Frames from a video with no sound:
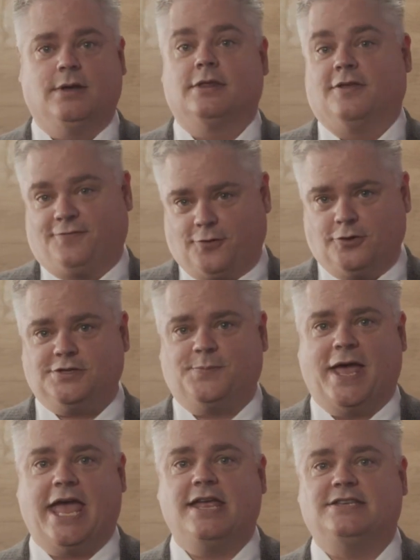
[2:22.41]
The first
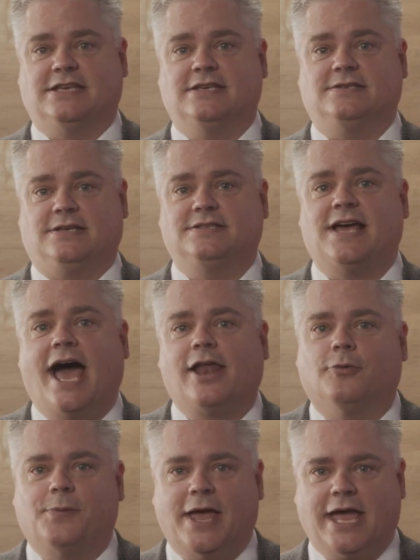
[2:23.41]
page is a title
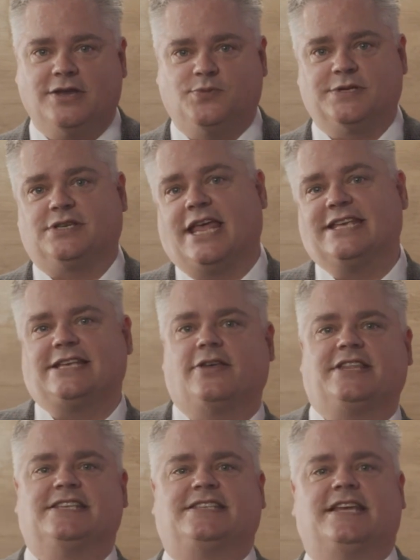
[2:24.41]
page, which lays out
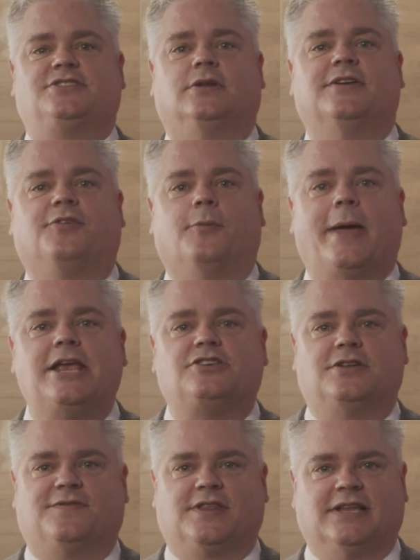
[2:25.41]
the essential information
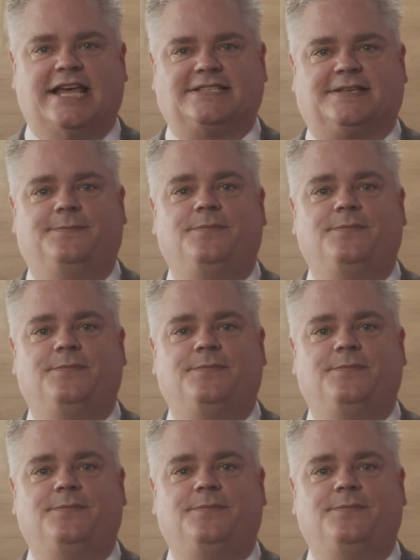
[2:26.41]
of the lesson.